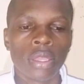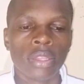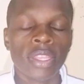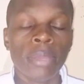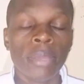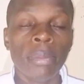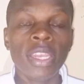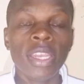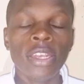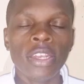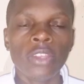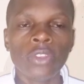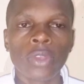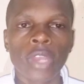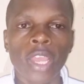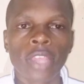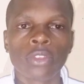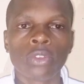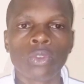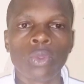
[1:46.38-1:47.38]
The main
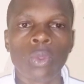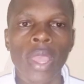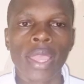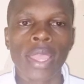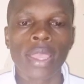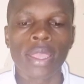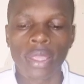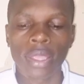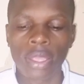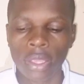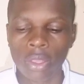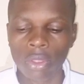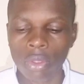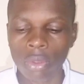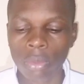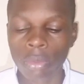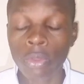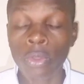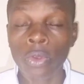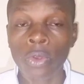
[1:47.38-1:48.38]
reason as to why
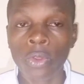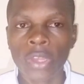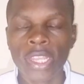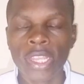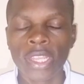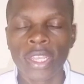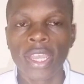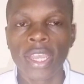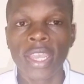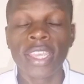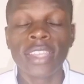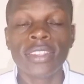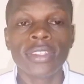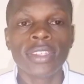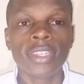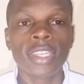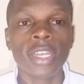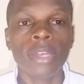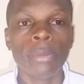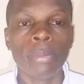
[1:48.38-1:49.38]
Oburu Odinga is
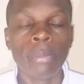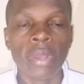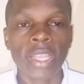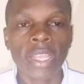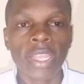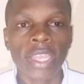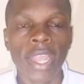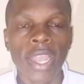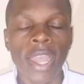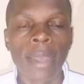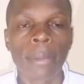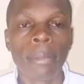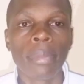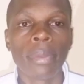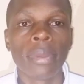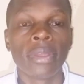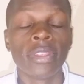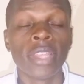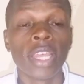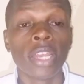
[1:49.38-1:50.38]
still bringing
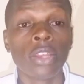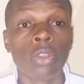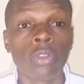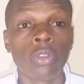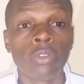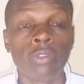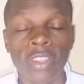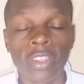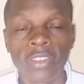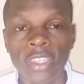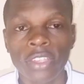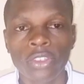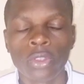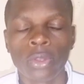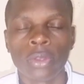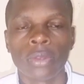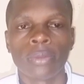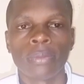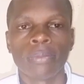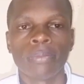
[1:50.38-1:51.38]
up that
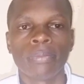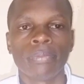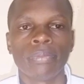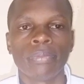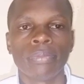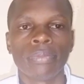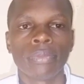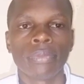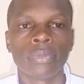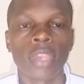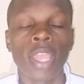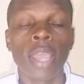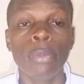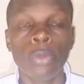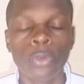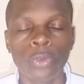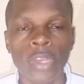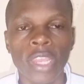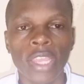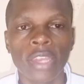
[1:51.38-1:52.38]
conversation
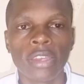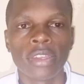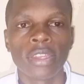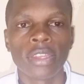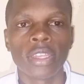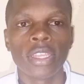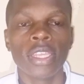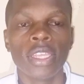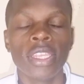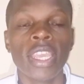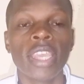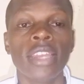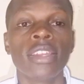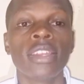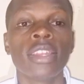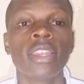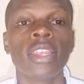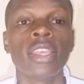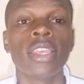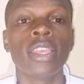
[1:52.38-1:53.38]
up to date,
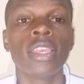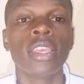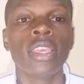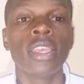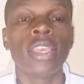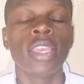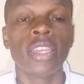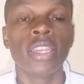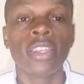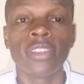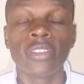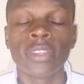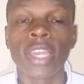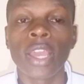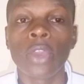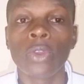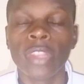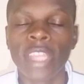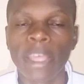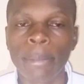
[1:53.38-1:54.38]
yet it is
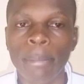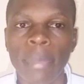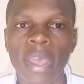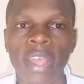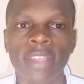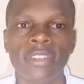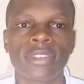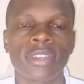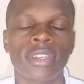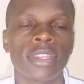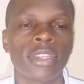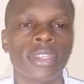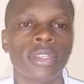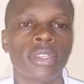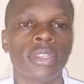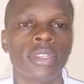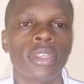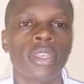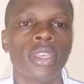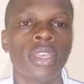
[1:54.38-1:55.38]
now the past,
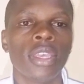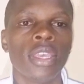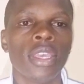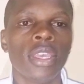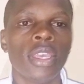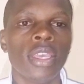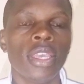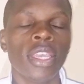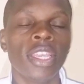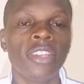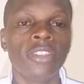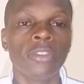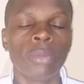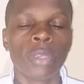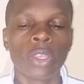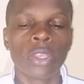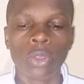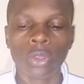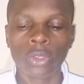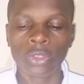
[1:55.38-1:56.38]
it is
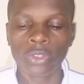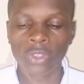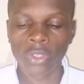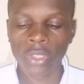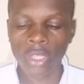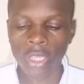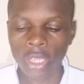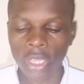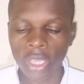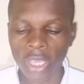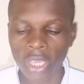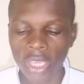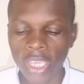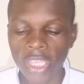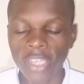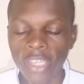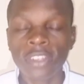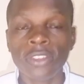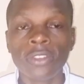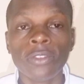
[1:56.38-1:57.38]
because
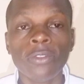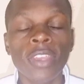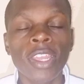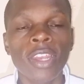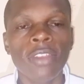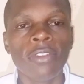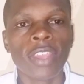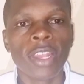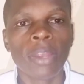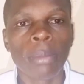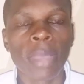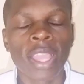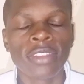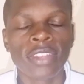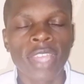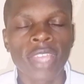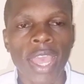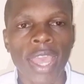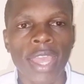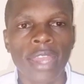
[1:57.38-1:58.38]
it is very, very
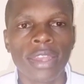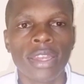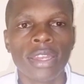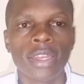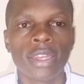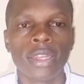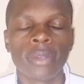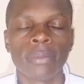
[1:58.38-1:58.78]
much hard